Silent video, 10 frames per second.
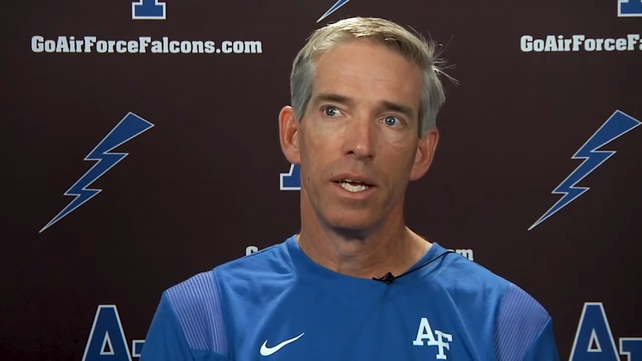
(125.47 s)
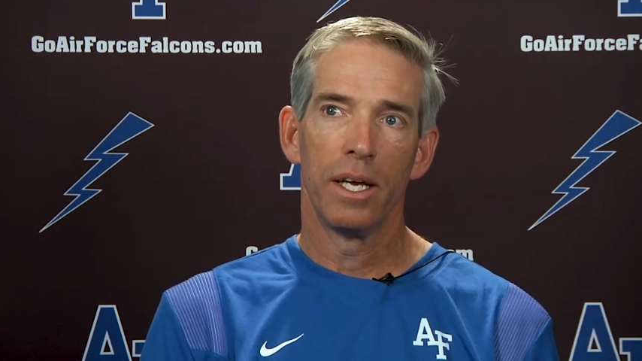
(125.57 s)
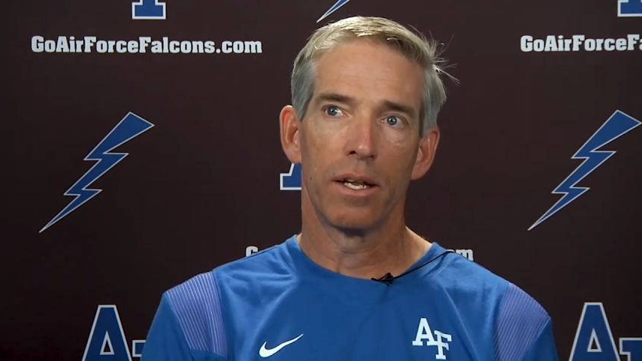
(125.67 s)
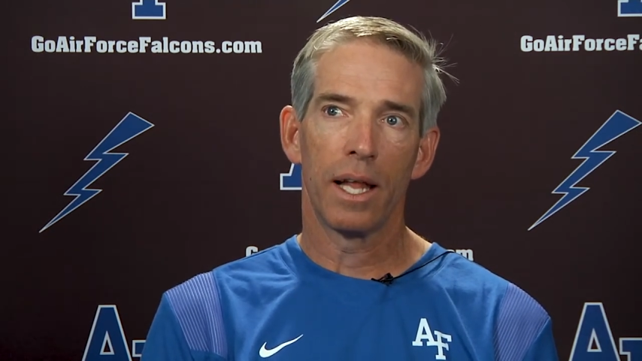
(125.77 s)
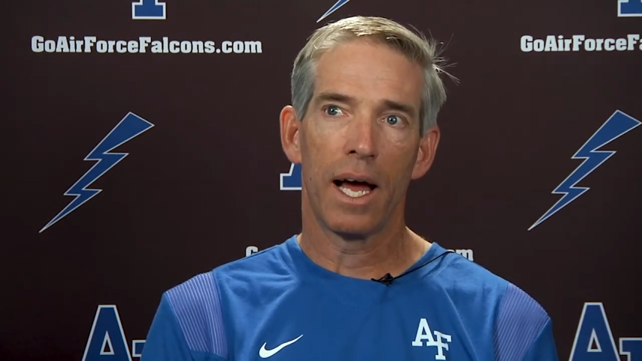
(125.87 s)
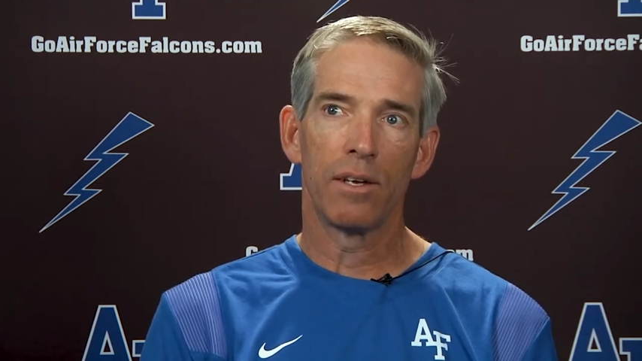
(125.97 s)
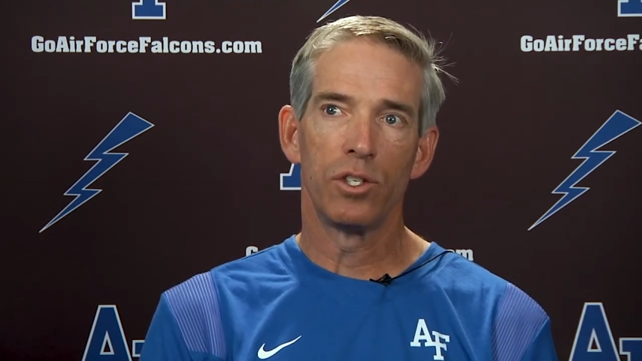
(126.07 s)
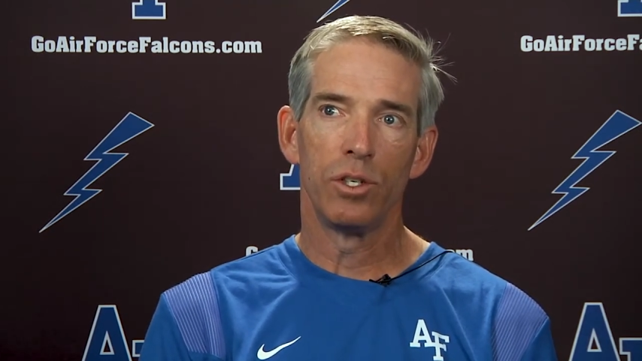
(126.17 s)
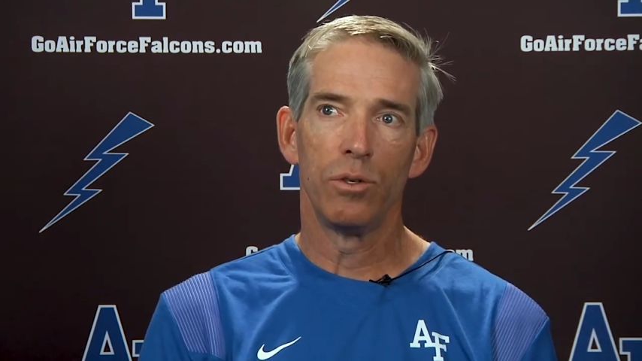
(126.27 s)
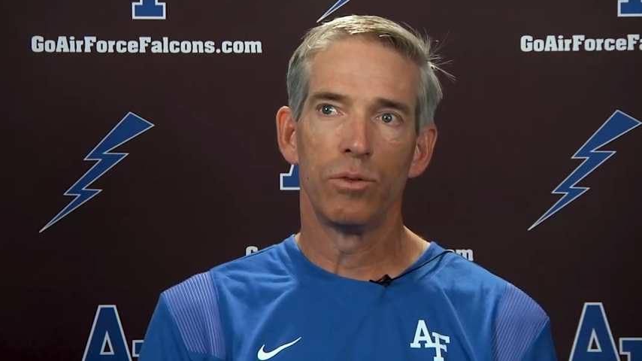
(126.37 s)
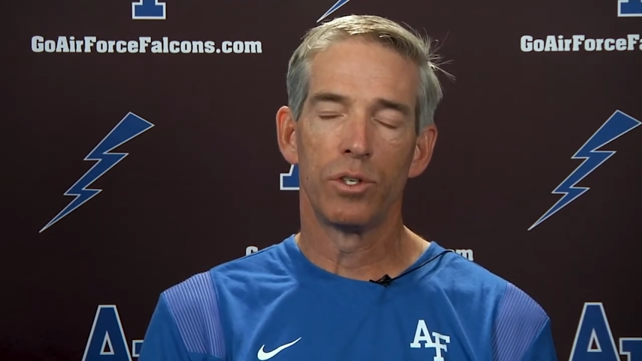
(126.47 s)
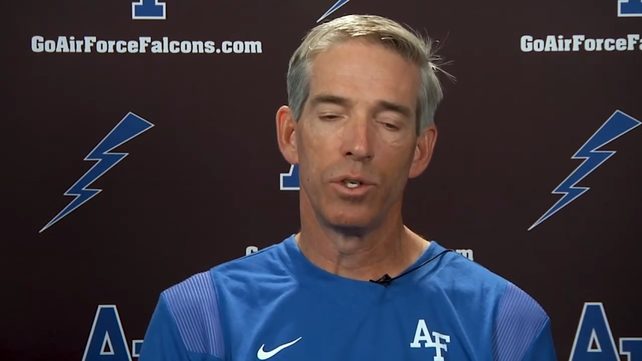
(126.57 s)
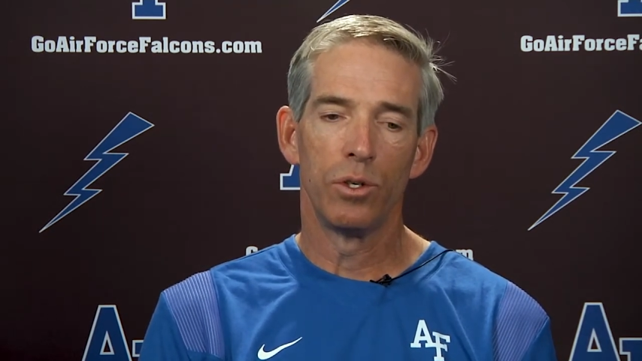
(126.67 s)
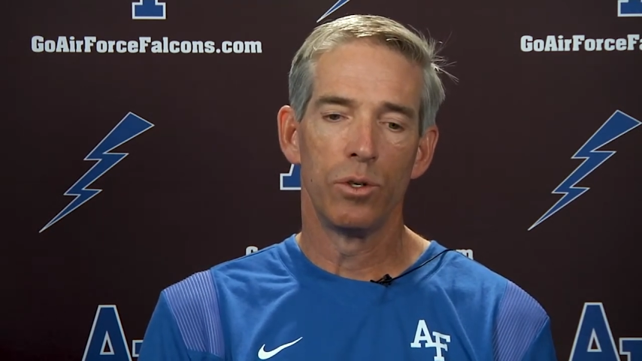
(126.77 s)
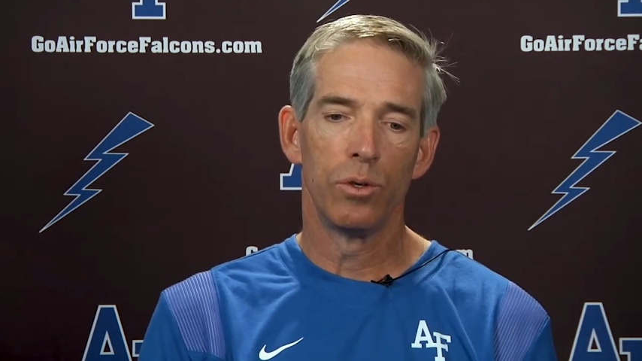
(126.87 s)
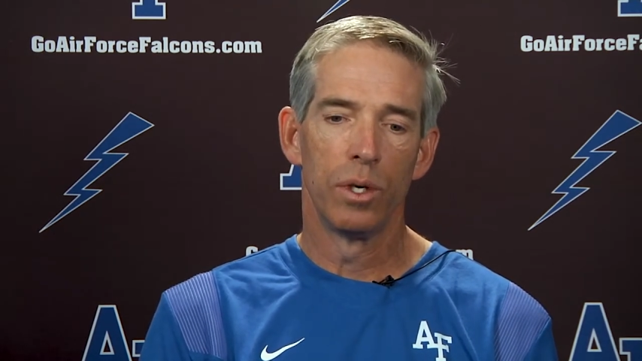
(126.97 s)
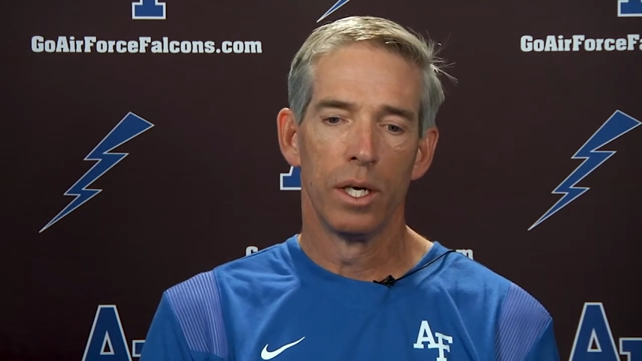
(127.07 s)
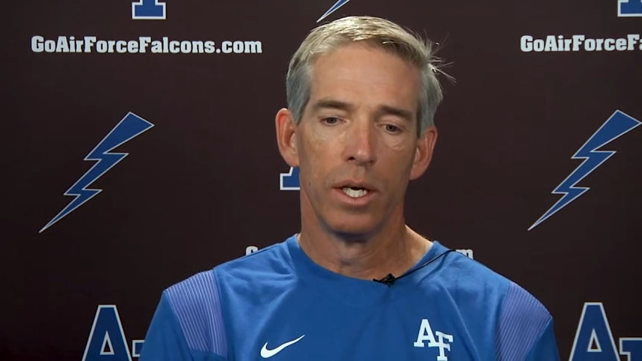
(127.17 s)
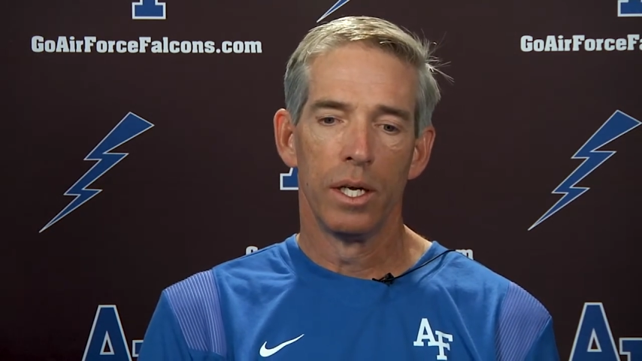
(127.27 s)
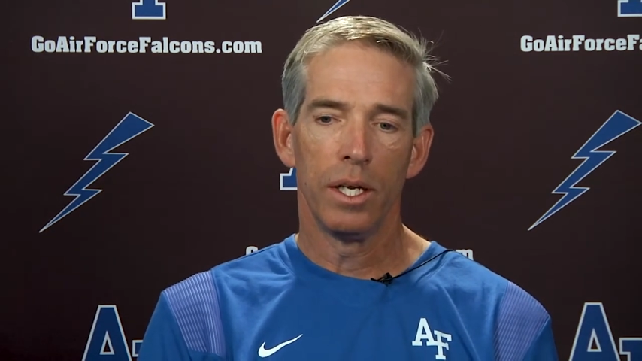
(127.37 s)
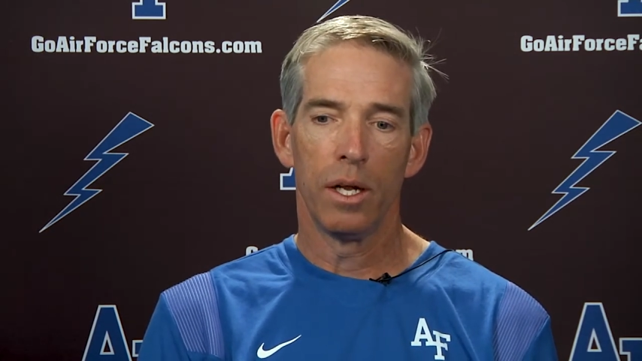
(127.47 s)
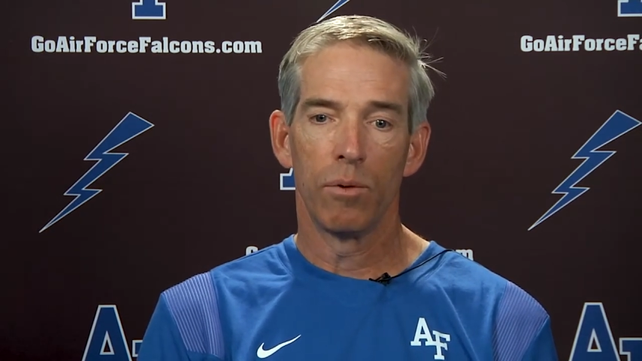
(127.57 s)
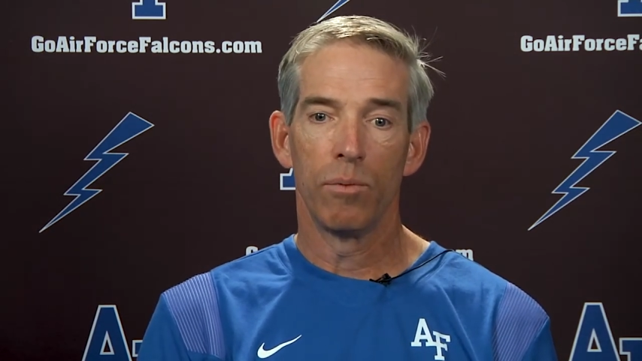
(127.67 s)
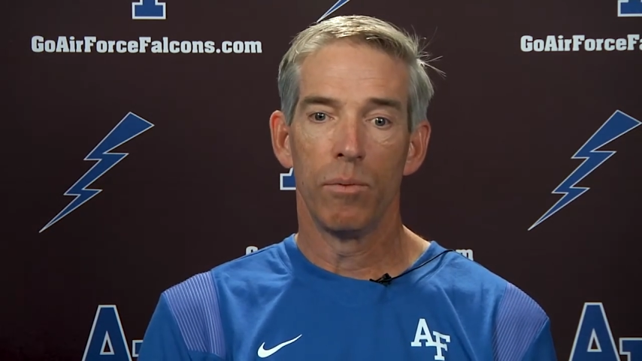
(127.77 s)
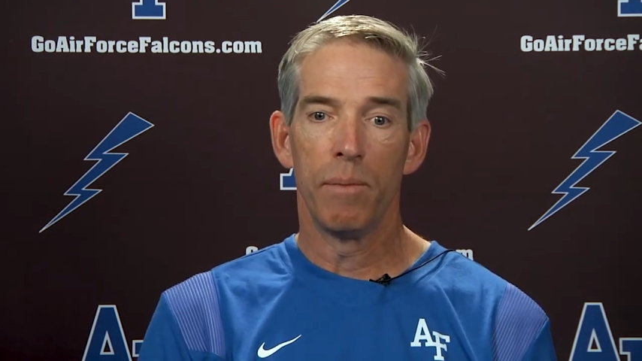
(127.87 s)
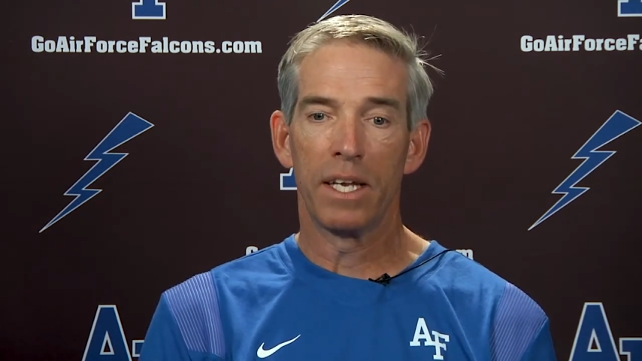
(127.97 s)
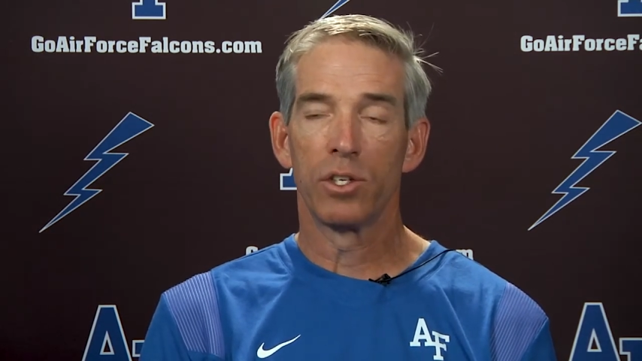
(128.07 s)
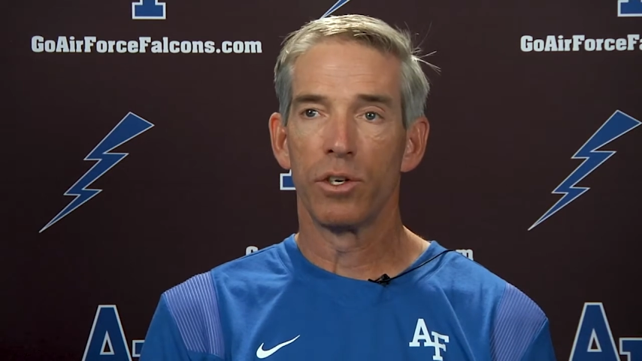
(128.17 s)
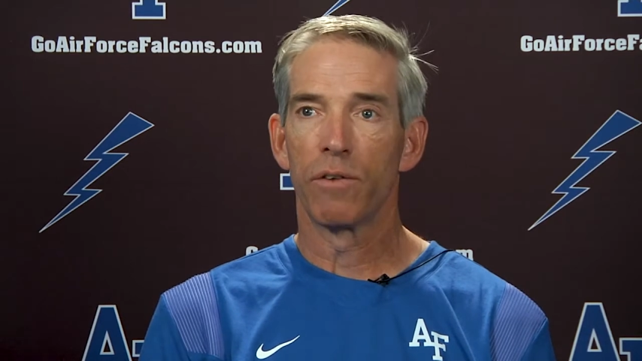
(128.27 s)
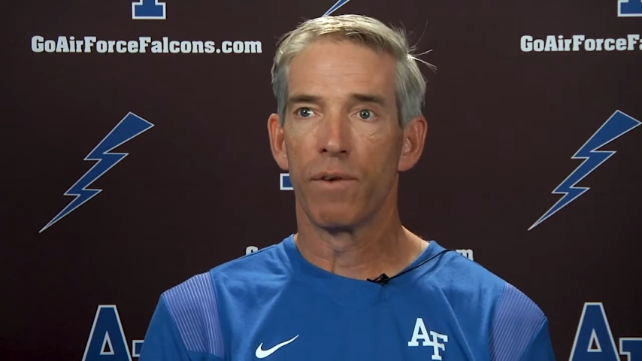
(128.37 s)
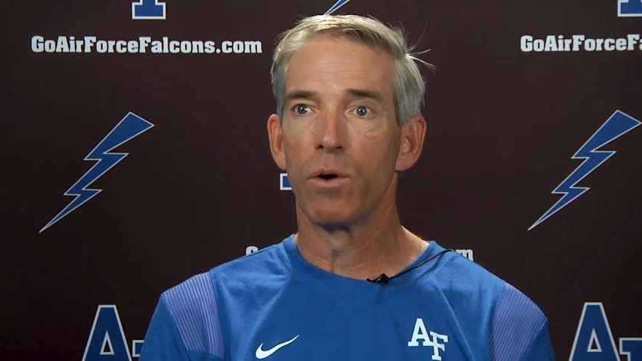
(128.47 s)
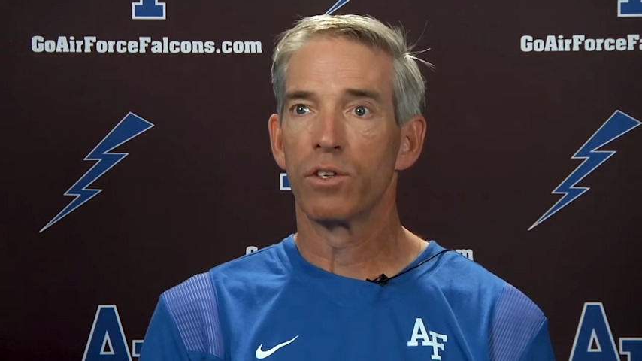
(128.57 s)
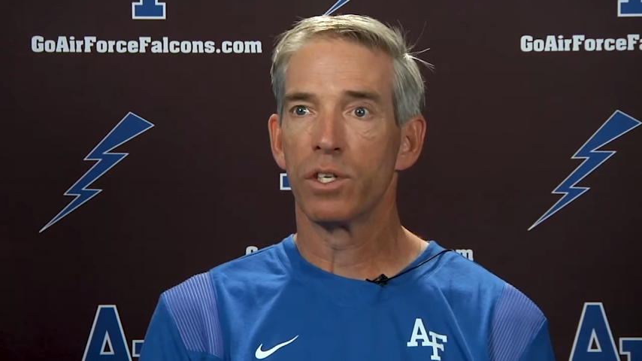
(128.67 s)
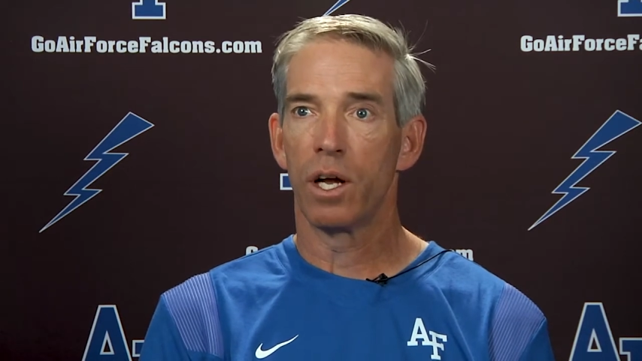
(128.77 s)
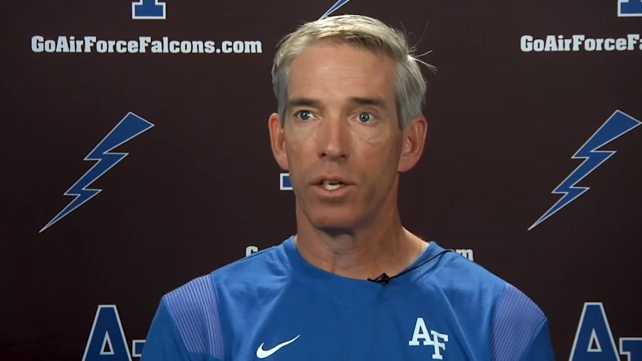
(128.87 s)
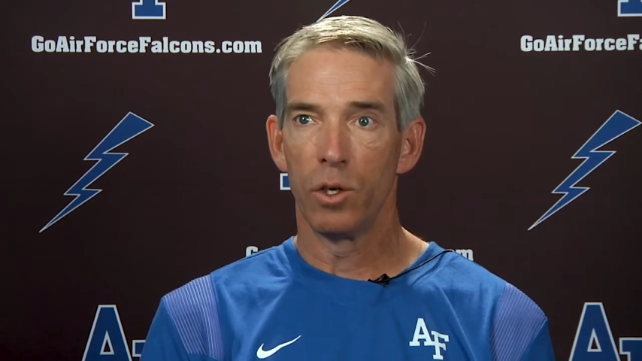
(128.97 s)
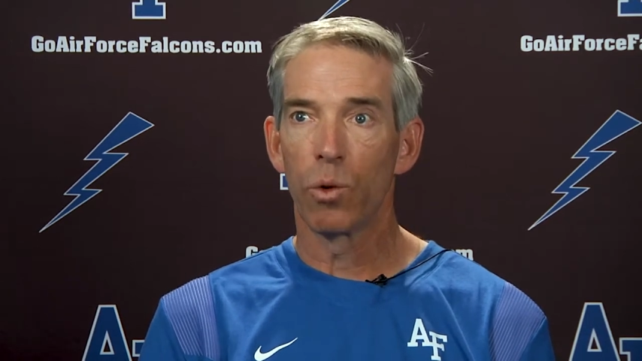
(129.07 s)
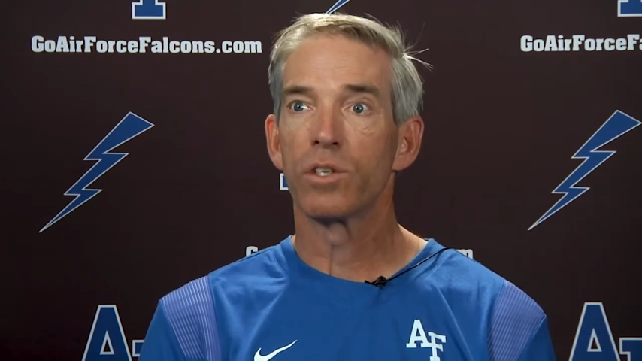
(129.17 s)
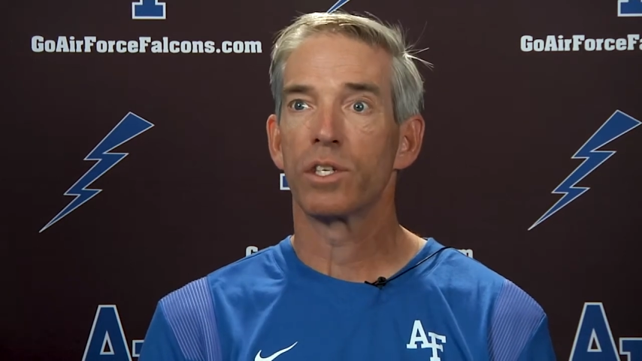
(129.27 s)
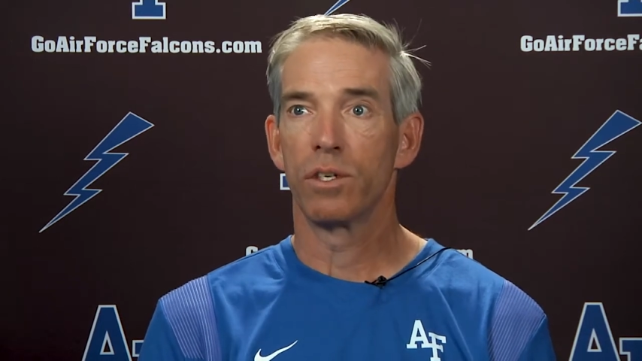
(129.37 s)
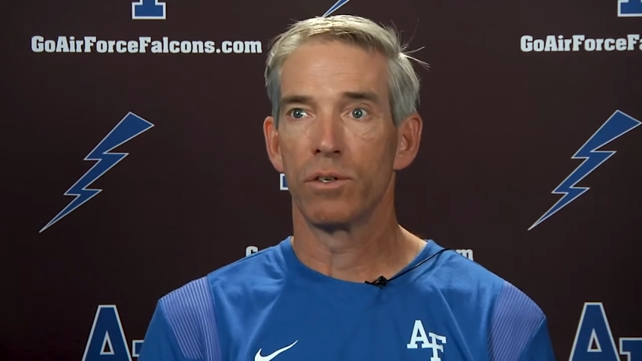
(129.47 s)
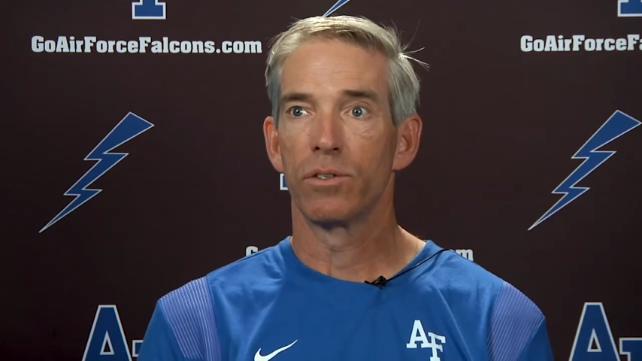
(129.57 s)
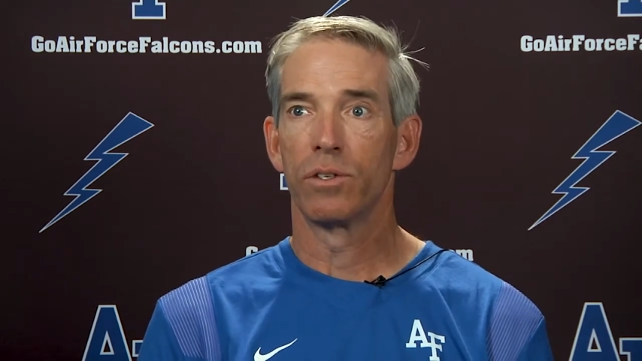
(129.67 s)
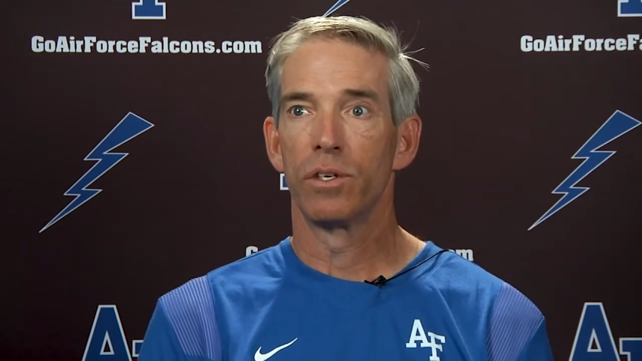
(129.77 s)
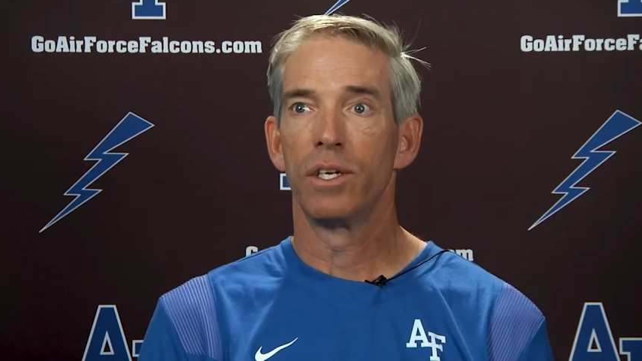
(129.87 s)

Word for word: it allows you to, you know, make sure you're focusing on your skills,